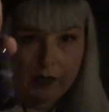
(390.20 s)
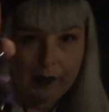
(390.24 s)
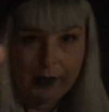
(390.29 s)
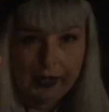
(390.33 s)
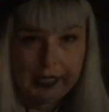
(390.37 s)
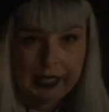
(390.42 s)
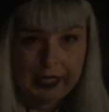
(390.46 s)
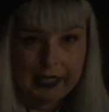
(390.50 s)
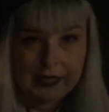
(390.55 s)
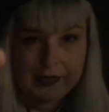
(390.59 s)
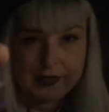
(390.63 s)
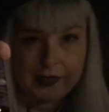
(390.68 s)

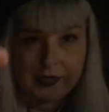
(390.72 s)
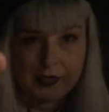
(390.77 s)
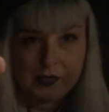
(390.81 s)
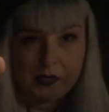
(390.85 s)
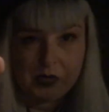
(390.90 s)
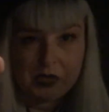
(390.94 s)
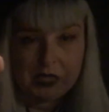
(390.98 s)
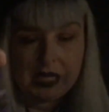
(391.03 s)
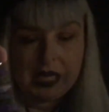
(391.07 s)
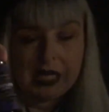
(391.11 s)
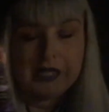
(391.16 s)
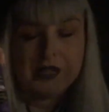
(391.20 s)
But yes, this
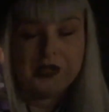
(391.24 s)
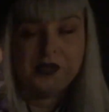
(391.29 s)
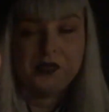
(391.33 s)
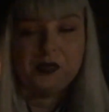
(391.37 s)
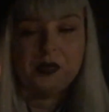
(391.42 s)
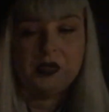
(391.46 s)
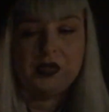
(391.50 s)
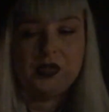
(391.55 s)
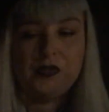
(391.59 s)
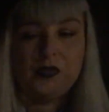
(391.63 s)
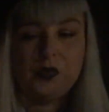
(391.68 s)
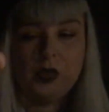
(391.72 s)
one I just
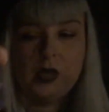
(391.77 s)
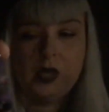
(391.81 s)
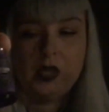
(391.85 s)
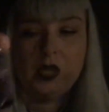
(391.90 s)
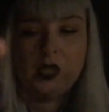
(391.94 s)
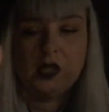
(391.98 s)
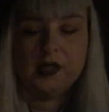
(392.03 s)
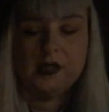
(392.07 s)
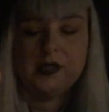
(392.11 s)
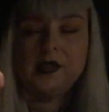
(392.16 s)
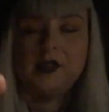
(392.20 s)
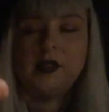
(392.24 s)
reach for
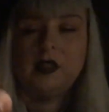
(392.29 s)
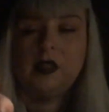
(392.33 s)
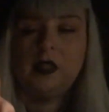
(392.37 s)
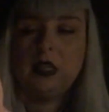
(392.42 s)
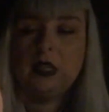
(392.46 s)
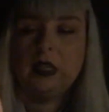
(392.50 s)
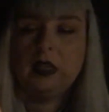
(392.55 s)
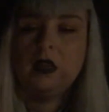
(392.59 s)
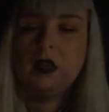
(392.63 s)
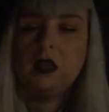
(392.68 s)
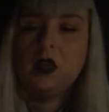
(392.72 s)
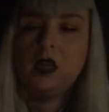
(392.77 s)

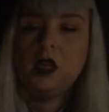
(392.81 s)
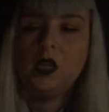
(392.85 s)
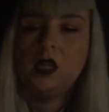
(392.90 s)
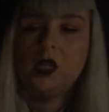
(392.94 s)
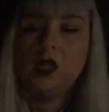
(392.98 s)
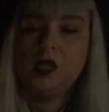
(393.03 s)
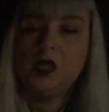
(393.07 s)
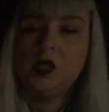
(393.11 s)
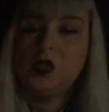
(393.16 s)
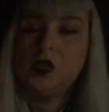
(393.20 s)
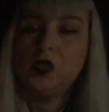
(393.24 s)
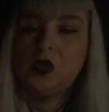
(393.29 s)
constantly.
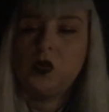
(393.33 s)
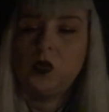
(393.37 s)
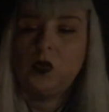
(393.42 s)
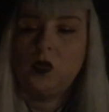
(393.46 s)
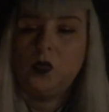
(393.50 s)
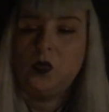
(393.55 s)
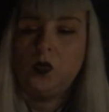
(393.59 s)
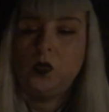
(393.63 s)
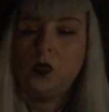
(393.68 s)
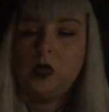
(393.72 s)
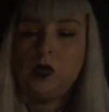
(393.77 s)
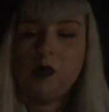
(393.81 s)
So
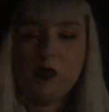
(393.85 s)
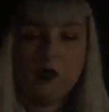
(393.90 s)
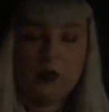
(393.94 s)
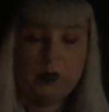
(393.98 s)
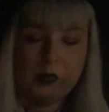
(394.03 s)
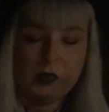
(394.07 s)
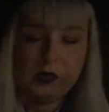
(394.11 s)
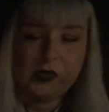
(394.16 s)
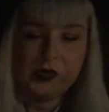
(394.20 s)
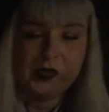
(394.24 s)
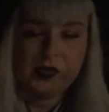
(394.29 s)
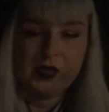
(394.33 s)
we were
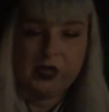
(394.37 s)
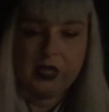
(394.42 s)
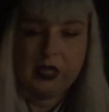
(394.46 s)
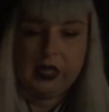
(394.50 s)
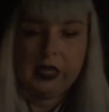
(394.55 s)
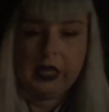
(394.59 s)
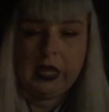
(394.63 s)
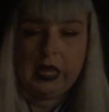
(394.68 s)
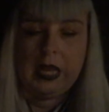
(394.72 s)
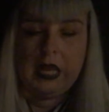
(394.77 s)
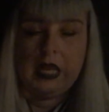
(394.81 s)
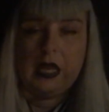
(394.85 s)
both
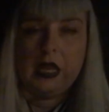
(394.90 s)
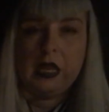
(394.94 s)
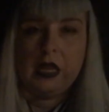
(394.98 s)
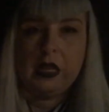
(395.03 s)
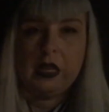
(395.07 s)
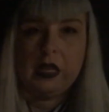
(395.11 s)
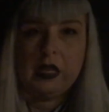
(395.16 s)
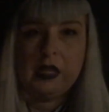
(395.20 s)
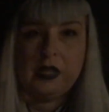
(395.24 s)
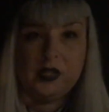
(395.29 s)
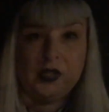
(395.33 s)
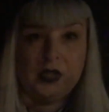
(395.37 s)
sick,
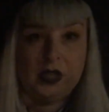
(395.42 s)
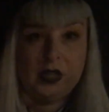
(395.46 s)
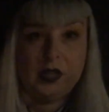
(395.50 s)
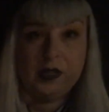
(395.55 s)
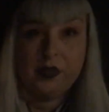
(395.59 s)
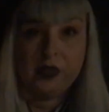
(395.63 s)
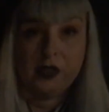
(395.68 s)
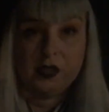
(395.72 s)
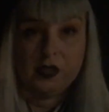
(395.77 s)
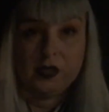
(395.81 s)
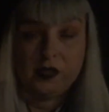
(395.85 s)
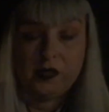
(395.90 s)
and I took out
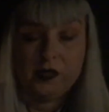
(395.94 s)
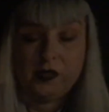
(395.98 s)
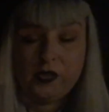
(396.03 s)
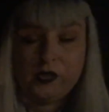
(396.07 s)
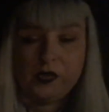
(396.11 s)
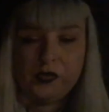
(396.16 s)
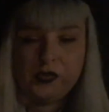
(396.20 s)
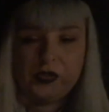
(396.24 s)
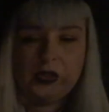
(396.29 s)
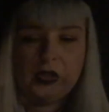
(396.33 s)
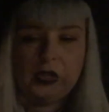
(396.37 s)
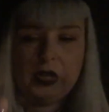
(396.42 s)
the
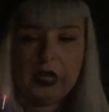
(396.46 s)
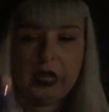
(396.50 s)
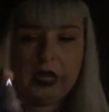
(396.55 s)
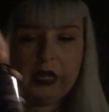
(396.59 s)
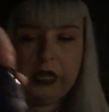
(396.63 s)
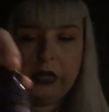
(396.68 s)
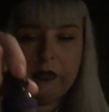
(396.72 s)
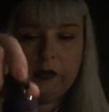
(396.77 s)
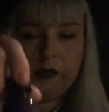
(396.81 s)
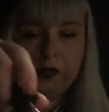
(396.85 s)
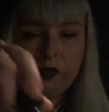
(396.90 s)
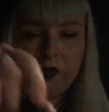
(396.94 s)
diffuser, and
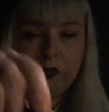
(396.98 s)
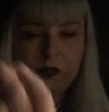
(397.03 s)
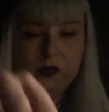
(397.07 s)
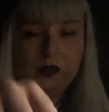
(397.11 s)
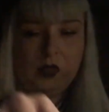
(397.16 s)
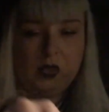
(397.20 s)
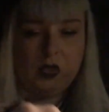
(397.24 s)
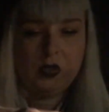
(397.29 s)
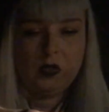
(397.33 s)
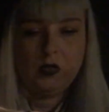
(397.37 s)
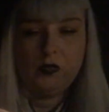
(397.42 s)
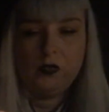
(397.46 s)
I was,
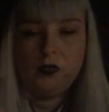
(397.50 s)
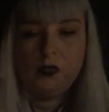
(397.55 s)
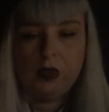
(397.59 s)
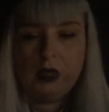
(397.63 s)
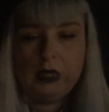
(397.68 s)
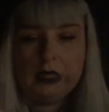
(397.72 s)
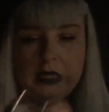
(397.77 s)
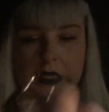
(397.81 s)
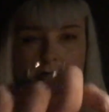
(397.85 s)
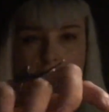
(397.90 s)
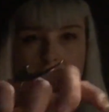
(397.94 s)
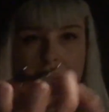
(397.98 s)
you know,
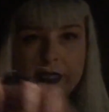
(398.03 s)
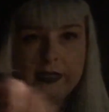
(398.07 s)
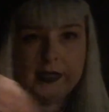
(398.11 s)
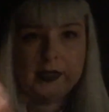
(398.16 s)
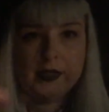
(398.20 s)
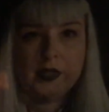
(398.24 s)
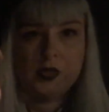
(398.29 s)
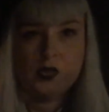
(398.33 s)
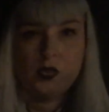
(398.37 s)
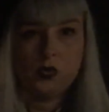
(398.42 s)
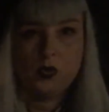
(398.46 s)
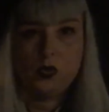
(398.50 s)
running the
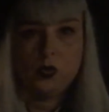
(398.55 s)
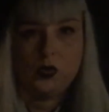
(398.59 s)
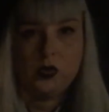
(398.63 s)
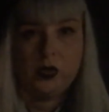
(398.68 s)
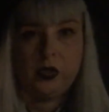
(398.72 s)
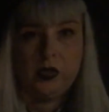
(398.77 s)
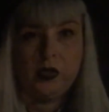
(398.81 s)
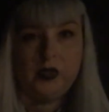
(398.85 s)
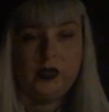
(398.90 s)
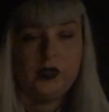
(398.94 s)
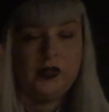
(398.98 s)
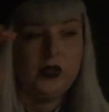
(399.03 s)
essential
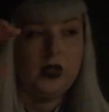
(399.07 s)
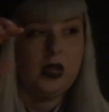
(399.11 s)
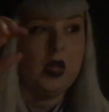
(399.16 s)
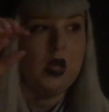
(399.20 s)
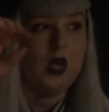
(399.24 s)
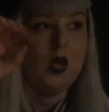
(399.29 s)
oils